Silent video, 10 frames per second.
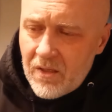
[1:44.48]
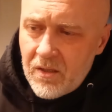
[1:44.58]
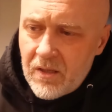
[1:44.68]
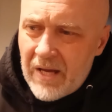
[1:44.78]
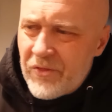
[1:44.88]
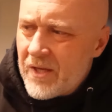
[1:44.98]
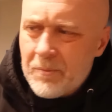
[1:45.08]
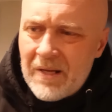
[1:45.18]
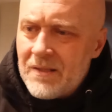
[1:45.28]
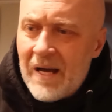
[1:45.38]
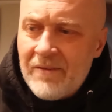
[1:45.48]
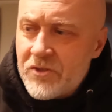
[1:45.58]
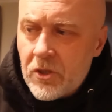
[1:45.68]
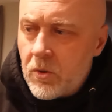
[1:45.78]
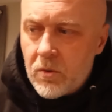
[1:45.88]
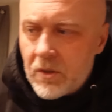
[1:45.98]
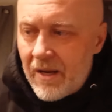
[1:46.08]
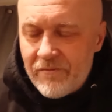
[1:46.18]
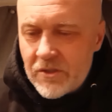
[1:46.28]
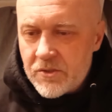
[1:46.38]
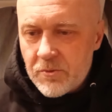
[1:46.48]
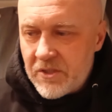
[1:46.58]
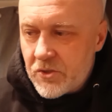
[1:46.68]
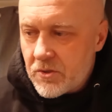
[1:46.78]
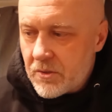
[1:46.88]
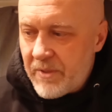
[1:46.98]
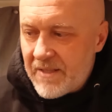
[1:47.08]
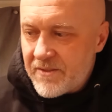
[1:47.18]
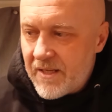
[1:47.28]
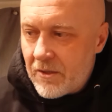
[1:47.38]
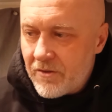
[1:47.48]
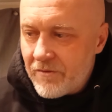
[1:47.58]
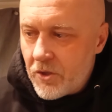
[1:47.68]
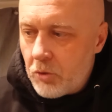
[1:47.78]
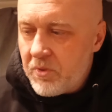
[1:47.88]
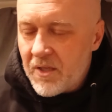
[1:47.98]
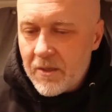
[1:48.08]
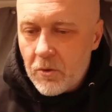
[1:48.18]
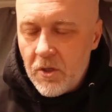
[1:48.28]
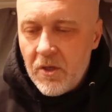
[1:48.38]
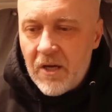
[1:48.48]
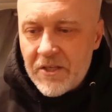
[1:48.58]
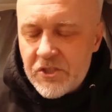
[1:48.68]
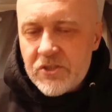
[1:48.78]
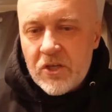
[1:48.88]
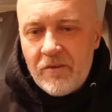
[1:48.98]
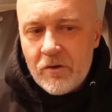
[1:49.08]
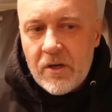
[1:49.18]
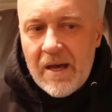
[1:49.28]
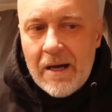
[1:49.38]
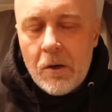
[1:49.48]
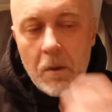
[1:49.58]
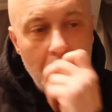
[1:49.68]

I think in my live show, or I've done so many shows in the past day, I don't even know, but like I just covered how,